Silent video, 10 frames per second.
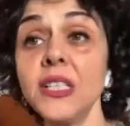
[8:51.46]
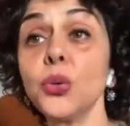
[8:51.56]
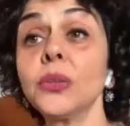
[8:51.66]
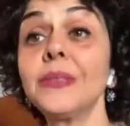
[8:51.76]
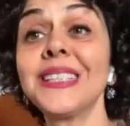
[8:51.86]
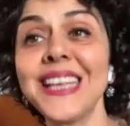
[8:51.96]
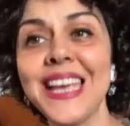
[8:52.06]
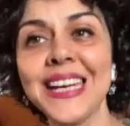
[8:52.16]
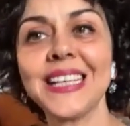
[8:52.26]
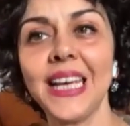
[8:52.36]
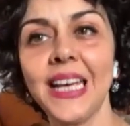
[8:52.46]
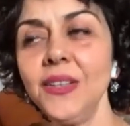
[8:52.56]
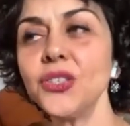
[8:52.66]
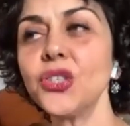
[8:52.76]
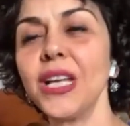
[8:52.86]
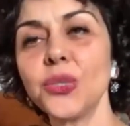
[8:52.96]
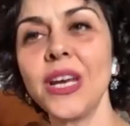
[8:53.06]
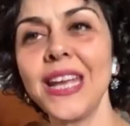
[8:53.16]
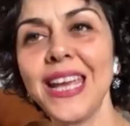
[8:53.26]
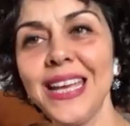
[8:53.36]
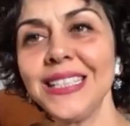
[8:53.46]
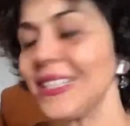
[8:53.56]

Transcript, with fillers: is called serke. So that's one S